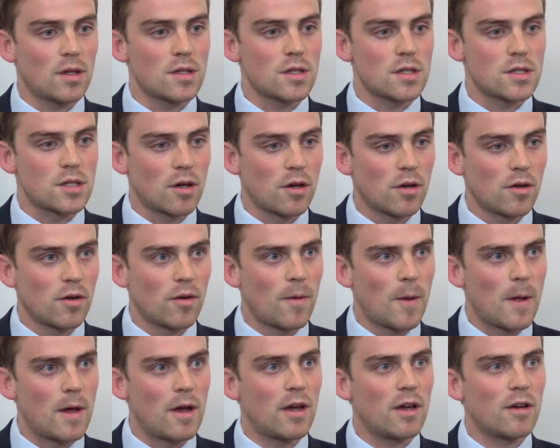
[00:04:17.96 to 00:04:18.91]
So
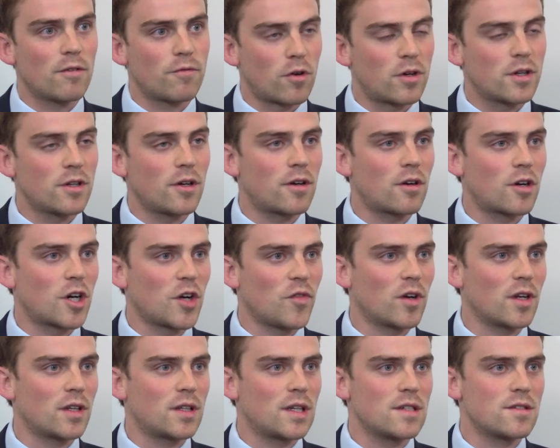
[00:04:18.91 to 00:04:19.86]
for the other
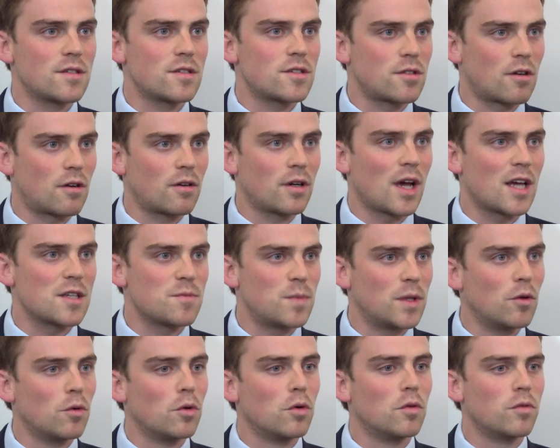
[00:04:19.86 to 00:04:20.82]
commodities, the story has
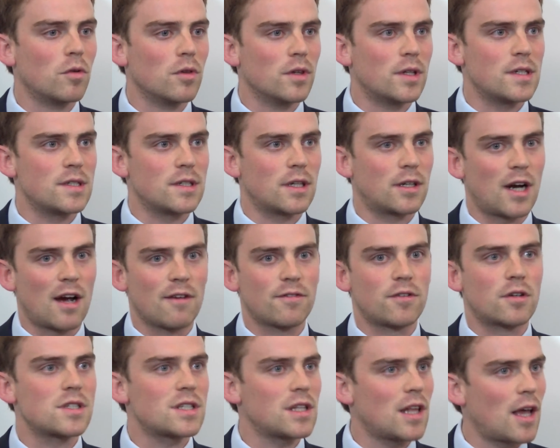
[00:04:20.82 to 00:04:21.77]
been awful this year.
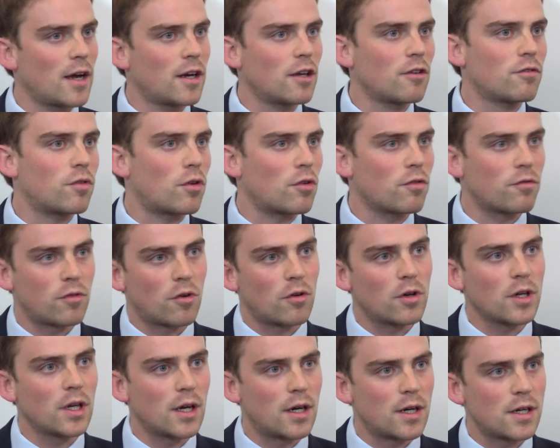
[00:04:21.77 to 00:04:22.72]
After sliding for
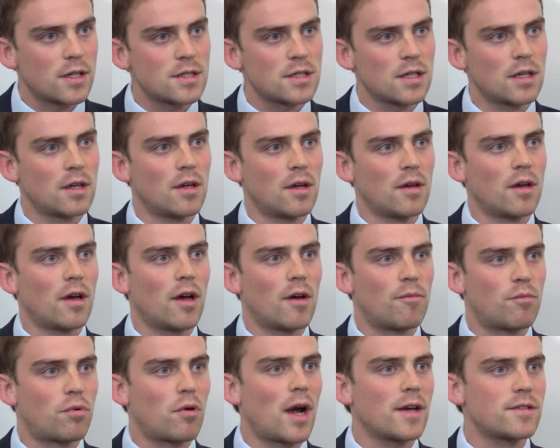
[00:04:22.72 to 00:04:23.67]
4 years,
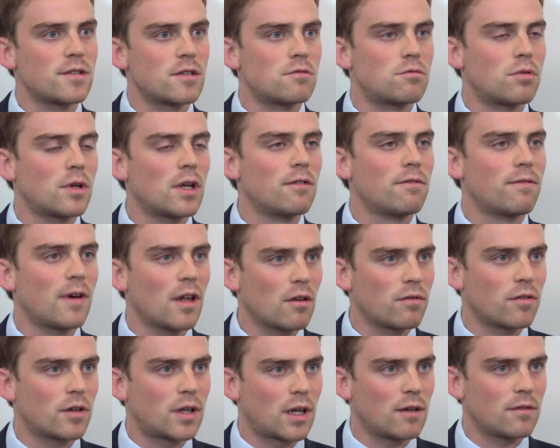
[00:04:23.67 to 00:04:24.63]
prices really fell
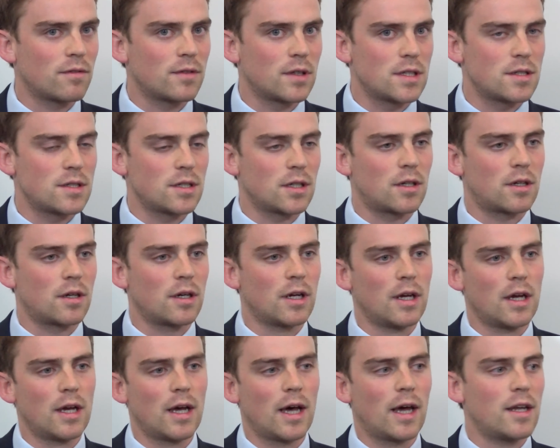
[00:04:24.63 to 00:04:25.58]
off a cliff this year.
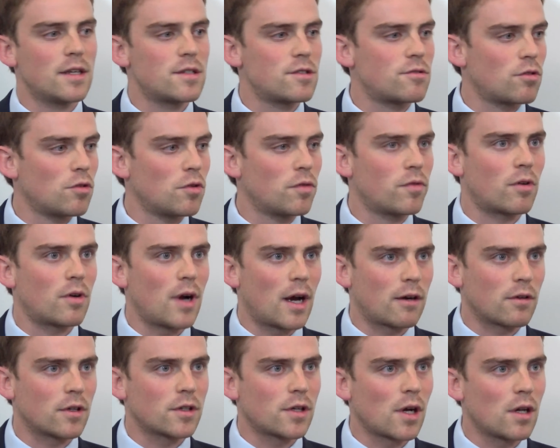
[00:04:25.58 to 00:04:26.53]
And it's true for
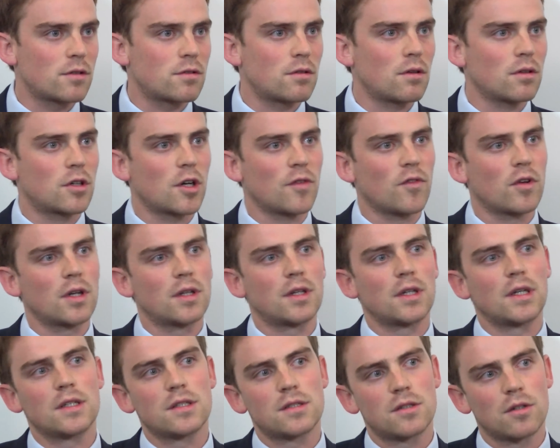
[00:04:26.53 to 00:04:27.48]
agricultural
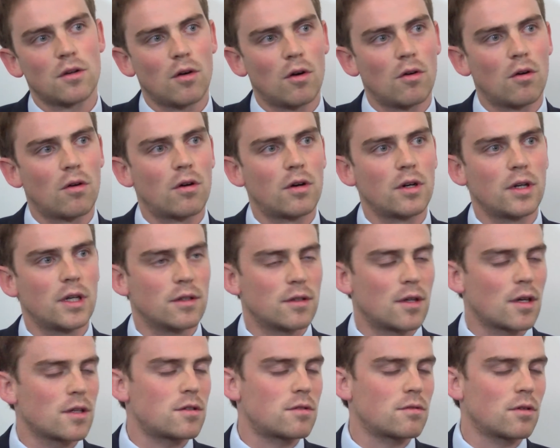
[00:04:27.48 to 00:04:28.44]
commodities or
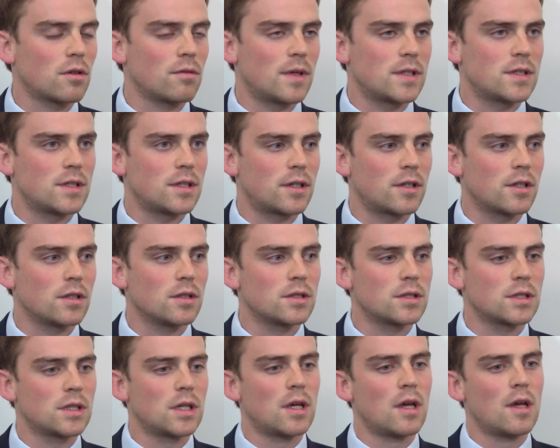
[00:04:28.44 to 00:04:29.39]
industrial
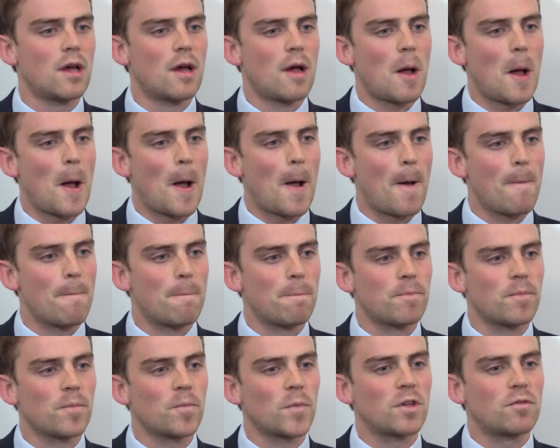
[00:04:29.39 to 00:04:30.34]
materials.
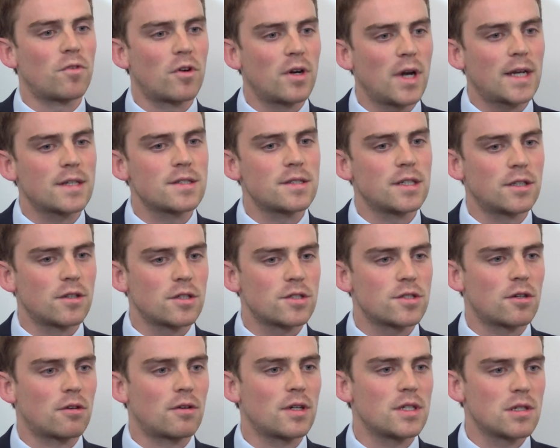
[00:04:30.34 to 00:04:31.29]
But for next year, the
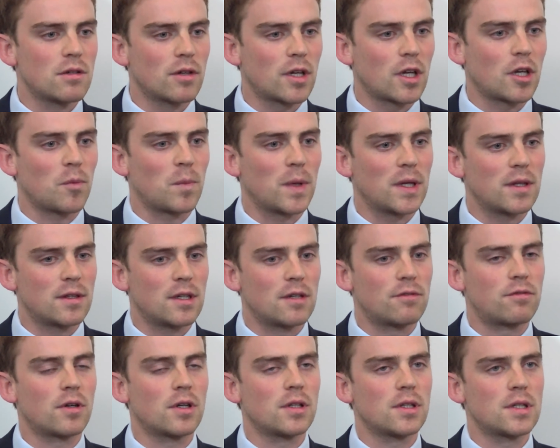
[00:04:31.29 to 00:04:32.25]
story is looking a bit
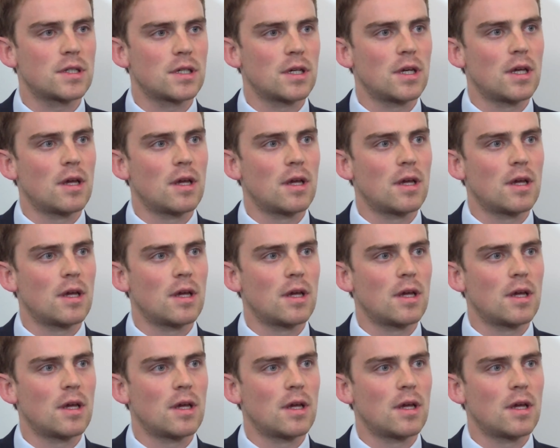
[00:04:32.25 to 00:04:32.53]
different.